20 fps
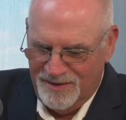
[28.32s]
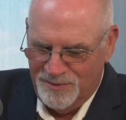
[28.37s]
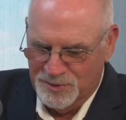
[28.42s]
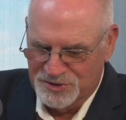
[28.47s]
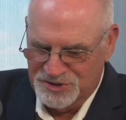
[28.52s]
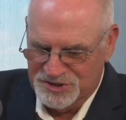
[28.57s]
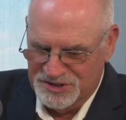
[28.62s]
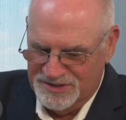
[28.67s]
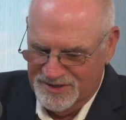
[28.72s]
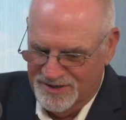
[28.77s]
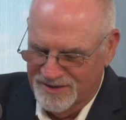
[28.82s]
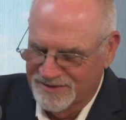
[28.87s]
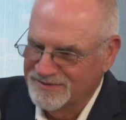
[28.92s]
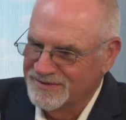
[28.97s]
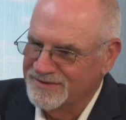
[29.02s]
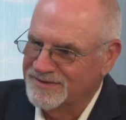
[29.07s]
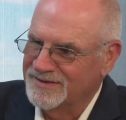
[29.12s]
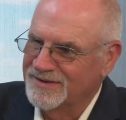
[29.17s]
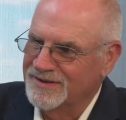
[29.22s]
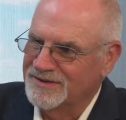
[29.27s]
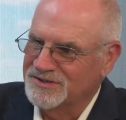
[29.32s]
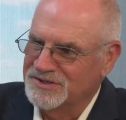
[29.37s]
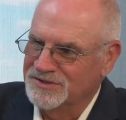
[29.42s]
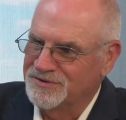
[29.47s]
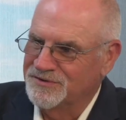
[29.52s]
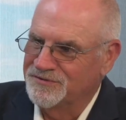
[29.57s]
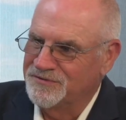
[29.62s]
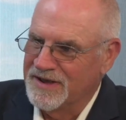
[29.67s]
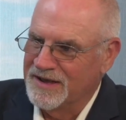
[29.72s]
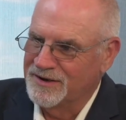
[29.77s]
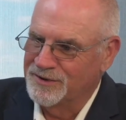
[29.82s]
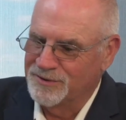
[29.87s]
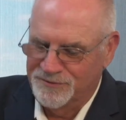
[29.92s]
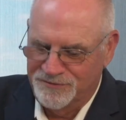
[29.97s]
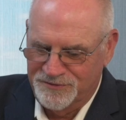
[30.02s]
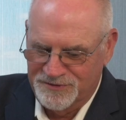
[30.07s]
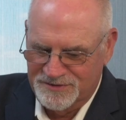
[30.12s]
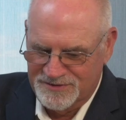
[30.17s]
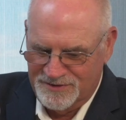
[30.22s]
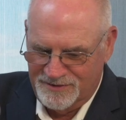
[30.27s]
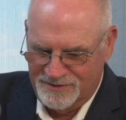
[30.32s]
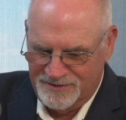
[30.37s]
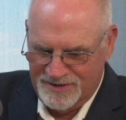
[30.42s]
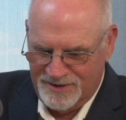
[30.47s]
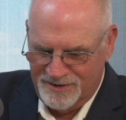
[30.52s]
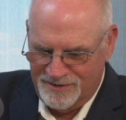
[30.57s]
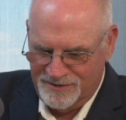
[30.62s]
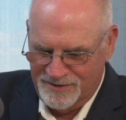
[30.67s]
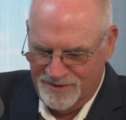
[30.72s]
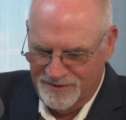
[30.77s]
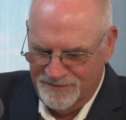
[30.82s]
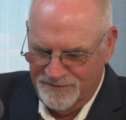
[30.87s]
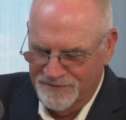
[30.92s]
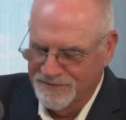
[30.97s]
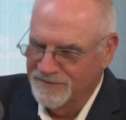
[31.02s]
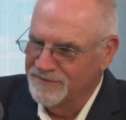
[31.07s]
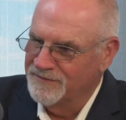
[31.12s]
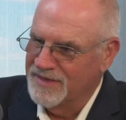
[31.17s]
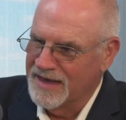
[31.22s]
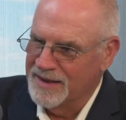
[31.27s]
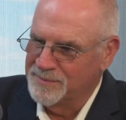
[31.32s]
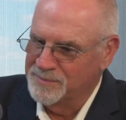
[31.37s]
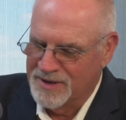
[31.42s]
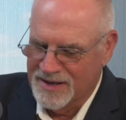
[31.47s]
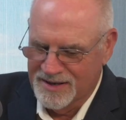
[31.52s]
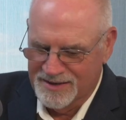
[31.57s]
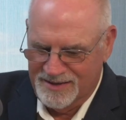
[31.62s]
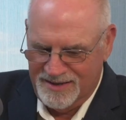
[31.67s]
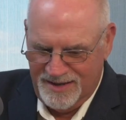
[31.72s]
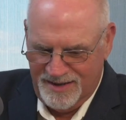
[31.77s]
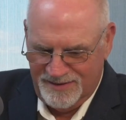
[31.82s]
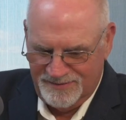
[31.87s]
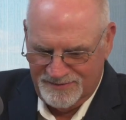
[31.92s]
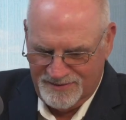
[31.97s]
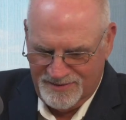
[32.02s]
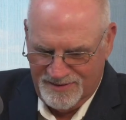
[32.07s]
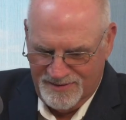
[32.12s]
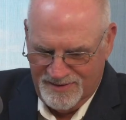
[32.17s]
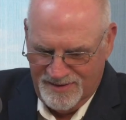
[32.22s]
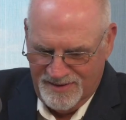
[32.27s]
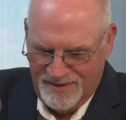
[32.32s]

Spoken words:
Which she does. She's founder and facilitator of that podcast.